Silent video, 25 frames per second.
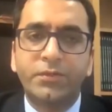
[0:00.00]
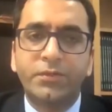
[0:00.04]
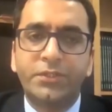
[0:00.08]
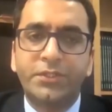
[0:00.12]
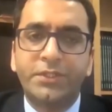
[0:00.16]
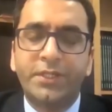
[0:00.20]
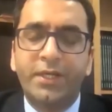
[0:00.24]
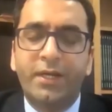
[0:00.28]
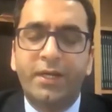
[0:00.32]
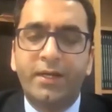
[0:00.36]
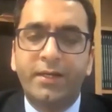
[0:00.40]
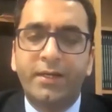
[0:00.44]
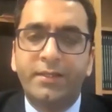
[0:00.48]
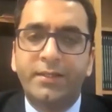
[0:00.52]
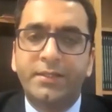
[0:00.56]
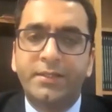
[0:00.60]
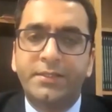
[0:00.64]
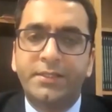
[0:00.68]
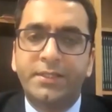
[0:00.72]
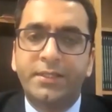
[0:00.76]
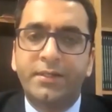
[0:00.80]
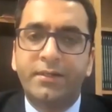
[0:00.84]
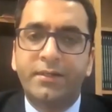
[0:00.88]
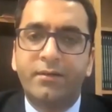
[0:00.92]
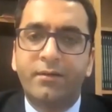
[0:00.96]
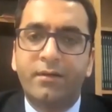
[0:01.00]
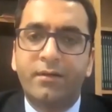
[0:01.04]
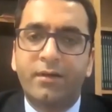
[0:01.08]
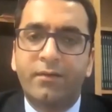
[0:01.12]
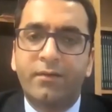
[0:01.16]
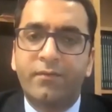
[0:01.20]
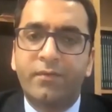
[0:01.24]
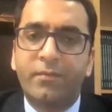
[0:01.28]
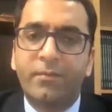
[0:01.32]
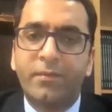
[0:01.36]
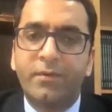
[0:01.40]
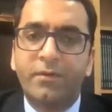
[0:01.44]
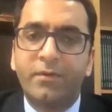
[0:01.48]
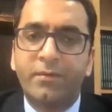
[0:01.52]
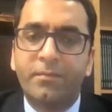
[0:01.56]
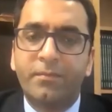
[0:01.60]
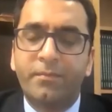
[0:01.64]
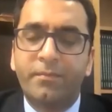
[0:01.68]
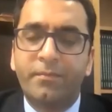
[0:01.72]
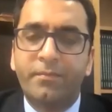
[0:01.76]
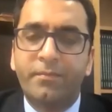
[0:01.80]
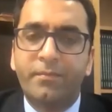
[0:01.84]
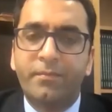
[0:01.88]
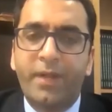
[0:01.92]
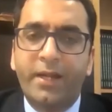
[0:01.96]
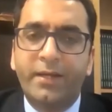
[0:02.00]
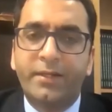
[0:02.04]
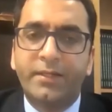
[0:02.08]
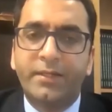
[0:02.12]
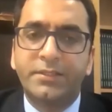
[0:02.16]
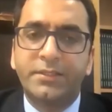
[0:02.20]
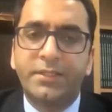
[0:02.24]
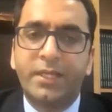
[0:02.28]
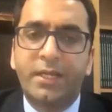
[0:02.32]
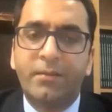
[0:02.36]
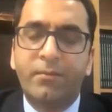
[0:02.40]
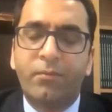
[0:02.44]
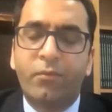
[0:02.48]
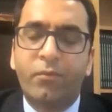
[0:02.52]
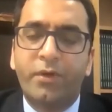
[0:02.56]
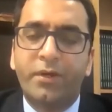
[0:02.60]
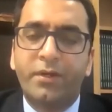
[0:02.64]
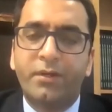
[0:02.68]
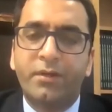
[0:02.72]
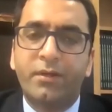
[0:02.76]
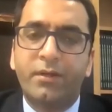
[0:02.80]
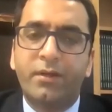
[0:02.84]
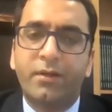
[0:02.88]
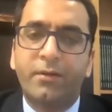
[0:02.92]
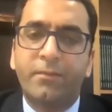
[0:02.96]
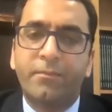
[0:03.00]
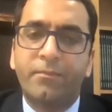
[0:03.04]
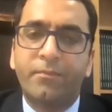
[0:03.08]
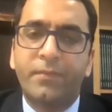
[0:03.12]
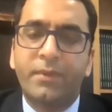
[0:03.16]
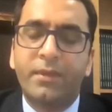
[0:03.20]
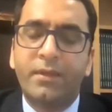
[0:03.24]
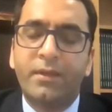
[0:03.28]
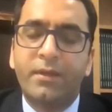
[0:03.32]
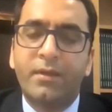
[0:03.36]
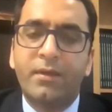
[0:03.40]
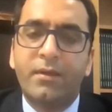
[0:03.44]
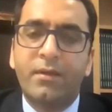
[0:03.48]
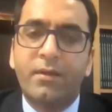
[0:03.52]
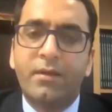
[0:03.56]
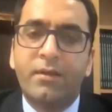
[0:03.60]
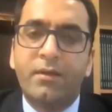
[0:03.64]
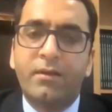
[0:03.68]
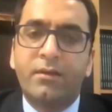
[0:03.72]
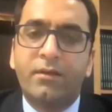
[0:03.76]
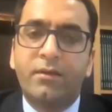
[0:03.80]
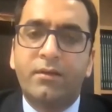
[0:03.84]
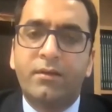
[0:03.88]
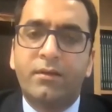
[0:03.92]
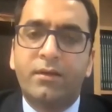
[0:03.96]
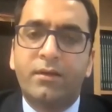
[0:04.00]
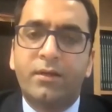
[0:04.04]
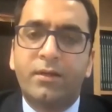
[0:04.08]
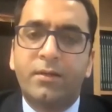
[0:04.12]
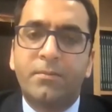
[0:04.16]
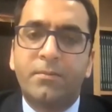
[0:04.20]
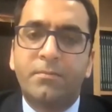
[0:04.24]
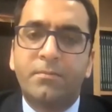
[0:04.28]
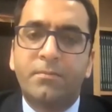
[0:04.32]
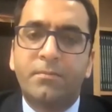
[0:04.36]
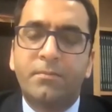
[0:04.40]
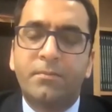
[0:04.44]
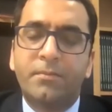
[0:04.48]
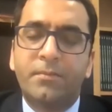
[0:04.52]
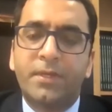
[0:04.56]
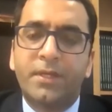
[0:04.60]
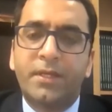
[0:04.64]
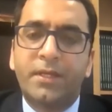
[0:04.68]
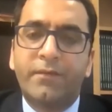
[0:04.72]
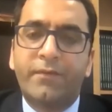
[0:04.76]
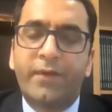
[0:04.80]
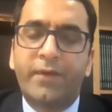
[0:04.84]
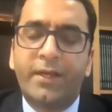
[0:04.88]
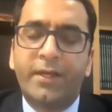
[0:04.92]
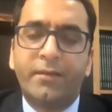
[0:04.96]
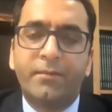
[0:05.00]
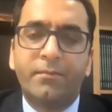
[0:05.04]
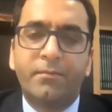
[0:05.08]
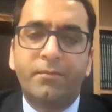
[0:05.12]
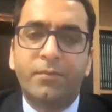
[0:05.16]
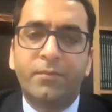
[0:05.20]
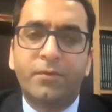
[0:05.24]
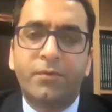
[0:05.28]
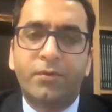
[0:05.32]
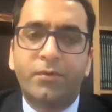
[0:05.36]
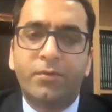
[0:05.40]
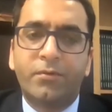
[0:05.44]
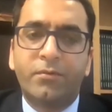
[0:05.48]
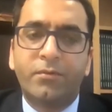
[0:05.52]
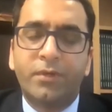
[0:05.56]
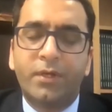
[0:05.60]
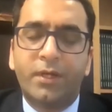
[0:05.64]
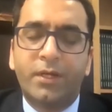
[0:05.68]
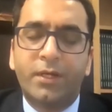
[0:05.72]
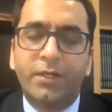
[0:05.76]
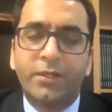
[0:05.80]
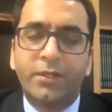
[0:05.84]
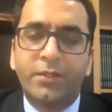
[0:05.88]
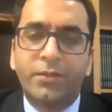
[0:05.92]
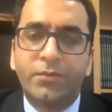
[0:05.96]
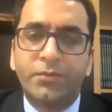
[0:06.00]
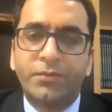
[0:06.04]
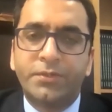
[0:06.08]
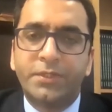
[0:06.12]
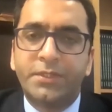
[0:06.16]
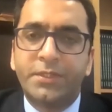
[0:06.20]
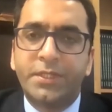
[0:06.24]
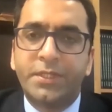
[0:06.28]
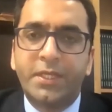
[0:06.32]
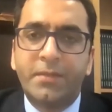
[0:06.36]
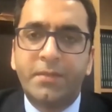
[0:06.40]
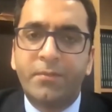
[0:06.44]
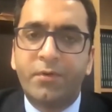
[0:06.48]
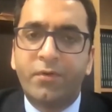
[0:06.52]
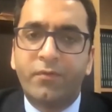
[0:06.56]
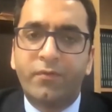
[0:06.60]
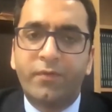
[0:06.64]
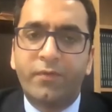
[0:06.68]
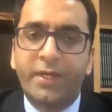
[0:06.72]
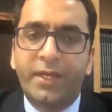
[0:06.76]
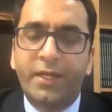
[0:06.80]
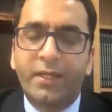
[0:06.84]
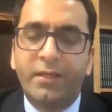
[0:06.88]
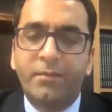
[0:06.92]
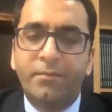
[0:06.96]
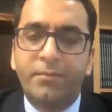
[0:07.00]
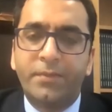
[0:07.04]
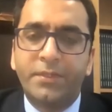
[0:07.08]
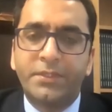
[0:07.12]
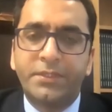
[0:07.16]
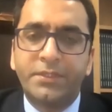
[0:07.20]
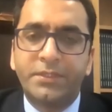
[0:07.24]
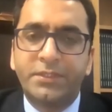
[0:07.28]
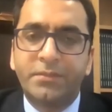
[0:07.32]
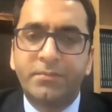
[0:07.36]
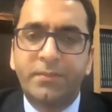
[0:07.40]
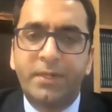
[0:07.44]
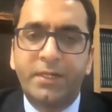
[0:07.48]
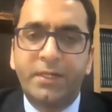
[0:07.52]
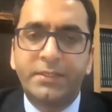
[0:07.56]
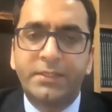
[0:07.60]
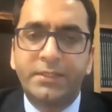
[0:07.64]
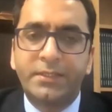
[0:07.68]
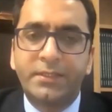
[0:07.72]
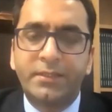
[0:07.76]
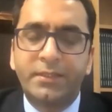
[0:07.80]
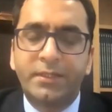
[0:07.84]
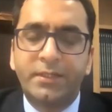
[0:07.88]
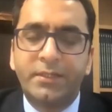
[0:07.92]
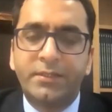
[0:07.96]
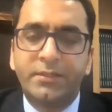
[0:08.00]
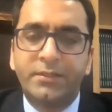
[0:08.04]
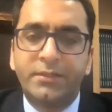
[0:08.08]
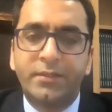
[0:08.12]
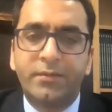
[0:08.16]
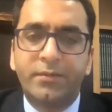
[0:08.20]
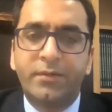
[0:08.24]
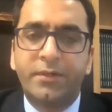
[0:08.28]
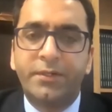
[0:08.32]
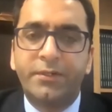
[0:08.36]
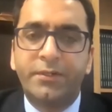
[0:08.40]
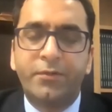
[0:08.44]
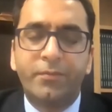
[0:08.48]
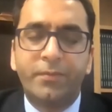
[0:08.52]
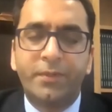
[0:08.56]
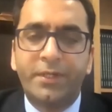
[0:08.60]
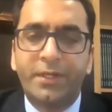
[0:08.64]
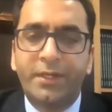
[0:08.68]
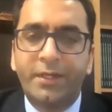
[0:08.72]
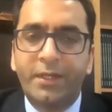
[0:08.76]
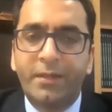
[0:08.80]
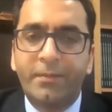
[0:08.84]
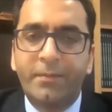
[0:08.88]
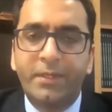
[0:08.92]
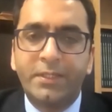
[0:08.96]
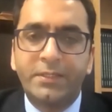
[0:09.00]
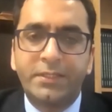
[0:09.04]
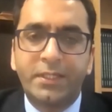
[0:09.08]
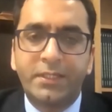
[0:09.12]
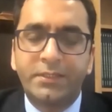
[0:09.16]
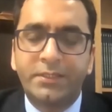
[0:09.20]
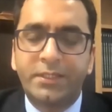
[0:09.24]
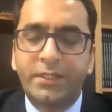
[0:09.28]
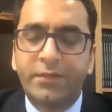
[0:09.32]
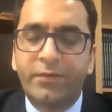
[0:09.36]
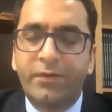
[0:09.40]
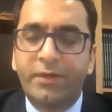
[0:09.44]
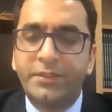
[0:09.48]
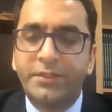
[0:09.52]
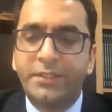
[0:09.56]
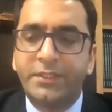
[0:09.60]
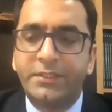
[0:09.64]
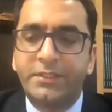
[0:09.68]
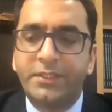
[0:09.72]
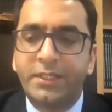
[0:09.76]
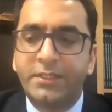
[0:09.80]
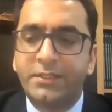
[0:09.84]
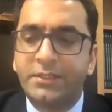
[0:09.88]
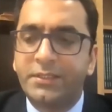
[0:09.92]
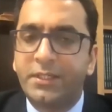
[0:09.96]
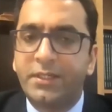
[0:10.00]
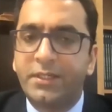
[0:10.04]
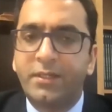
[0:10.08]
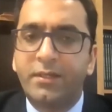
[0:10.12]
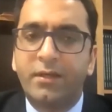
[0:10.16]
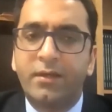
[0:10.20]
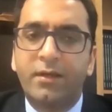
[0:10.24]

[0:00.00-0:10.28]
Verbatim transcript: GI this year, uh, from a practice standpoint, um, um, if I could uh, use the theme of again precision medicine and circulating tumor DNA based testing or NGS testing.